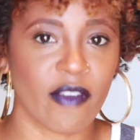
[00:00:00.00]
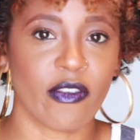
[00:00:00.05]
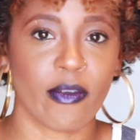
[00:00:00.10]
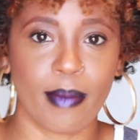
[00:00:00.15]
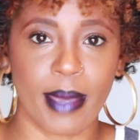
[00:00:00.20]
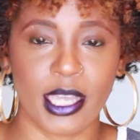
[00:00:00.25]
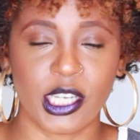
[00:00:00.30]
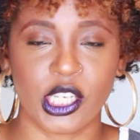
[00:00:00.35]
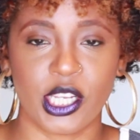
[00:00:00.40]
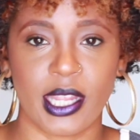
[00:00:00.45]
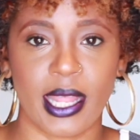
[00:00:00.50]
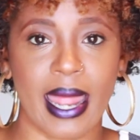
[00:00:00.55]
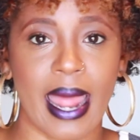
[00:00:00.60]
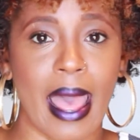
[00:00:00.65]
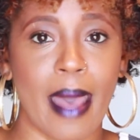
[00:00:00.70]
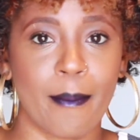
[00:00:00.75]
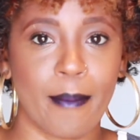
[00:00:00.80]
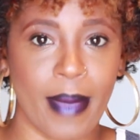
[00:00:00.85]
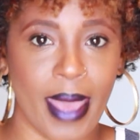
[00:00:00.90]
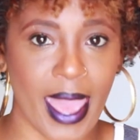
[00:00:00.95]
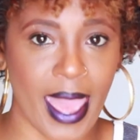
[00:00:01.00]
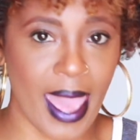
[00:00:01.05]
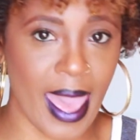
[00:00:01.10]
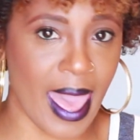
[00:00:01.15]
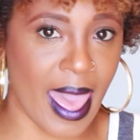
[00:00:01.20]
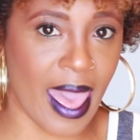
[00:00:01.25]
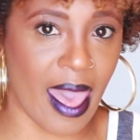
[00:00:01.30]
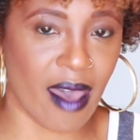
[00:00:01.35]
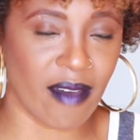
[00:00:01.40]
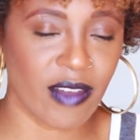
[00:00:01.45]
information that I may
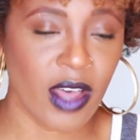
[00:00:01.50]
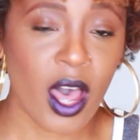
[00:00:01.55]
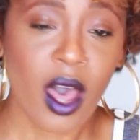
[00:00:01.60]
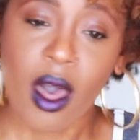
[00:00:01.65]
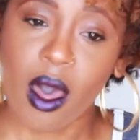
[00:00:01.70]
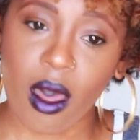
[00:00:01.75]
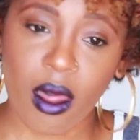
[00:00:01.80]
have